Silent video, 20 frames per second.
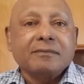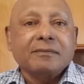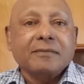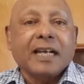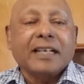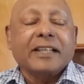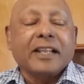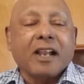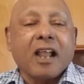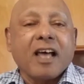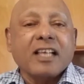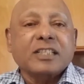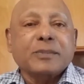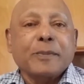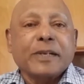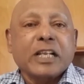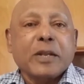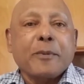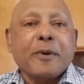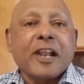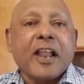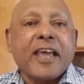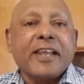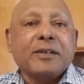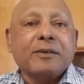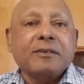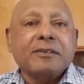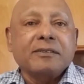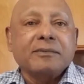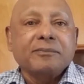And the last
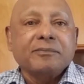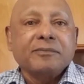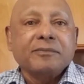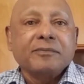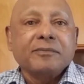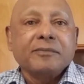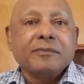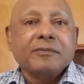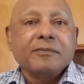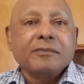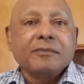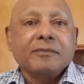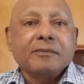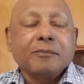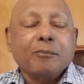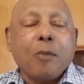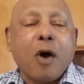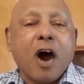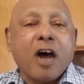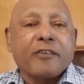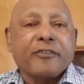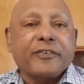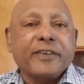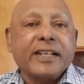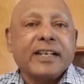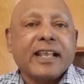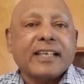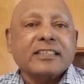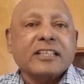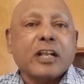metabolite,
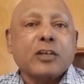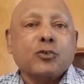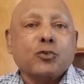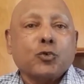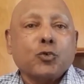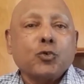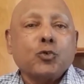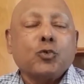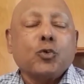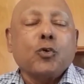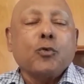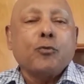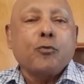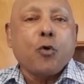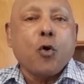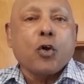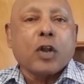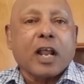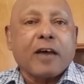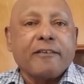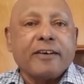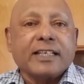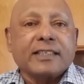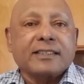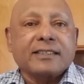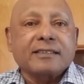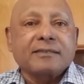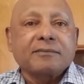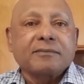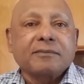morphine, has got 2 to 4
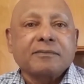hours.